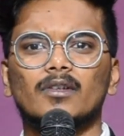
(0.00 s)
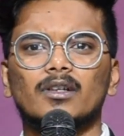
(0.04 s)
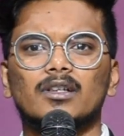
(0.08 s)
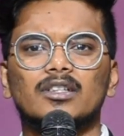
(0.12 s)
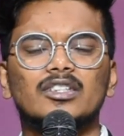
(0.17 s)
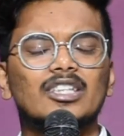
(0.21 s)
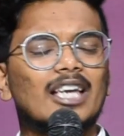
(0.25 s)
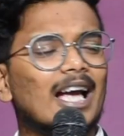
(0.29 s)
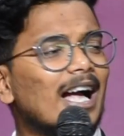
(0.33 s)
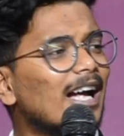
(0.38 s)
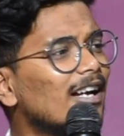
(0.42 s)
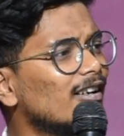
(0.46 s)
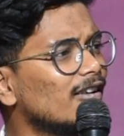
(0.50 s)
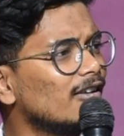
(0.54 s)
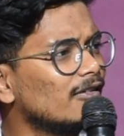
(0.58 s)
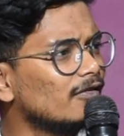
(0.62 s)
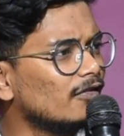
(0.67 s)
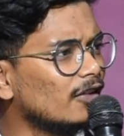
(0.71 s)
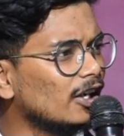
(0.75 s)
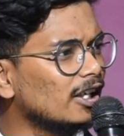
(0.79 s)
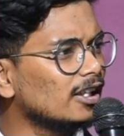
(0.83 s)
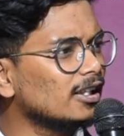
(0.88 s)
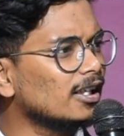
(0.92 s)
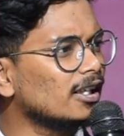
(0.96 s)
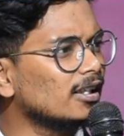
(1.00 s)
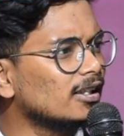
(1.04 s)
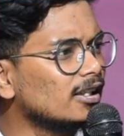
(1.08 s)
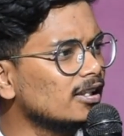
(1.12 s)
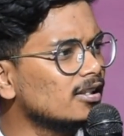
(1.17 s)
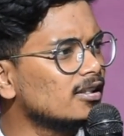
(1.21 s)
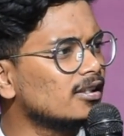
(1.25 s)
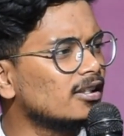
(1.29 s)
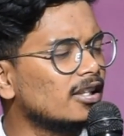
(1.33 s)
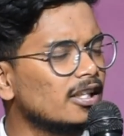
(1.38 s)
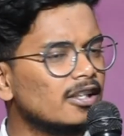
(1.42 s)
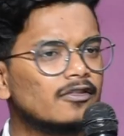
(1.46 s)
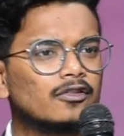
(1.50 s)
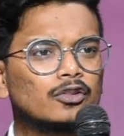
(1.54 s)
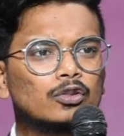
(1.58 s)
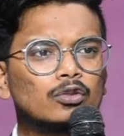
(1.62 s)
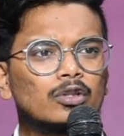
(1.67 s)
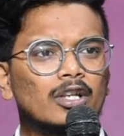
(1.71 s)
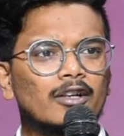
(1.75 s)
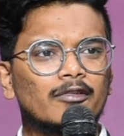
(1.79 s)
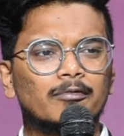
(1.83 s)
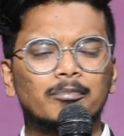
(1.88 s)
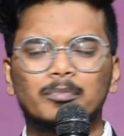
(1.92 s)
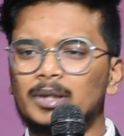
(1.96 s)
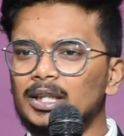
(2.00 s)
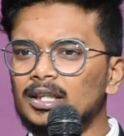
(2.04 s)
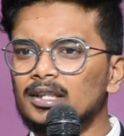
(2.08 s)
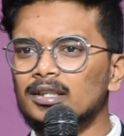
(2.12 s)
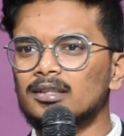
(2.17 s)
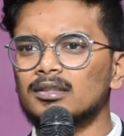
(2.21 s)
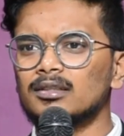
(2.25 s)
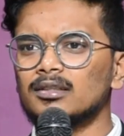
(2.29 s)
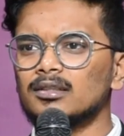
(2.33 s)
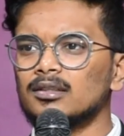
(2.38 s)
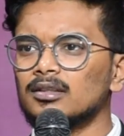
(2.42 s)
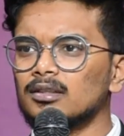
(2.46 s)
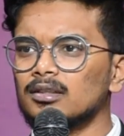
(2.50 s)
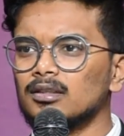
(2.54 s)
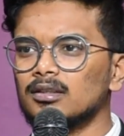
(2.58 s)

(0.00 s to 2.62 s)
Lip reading: See, I have read that this thief could have been